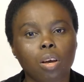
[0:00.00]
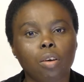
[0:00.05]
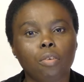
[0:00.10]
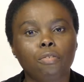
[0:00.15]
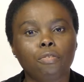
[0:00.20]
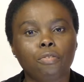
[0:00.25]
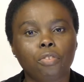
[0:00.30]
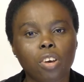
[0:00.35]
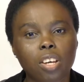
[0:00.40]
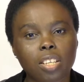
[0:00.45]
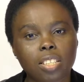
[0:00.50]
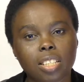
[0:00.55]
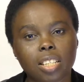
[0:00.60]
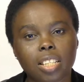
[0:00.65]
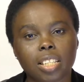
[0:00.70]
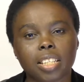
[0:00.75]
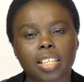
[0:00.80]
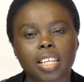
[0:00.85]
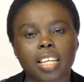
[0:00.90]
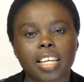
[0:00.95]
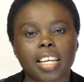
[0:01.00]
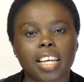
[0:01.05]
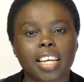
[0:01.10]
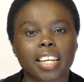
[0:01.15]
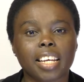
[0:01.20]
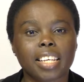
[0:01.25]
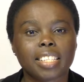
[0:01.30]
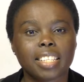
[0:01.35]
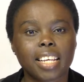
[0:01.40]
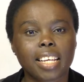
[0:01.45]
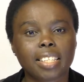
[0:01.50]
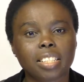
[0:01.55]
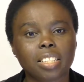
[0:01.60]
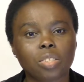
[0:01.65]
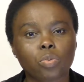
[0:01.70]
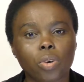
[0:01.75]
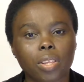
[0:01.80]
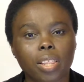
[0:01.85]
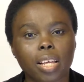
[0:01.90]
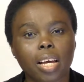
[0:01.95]
Firstly, in assessing
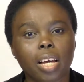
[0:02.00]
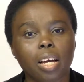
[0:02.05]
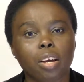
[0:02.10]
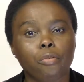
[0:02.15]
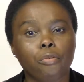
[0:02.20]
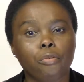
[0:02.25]
whether a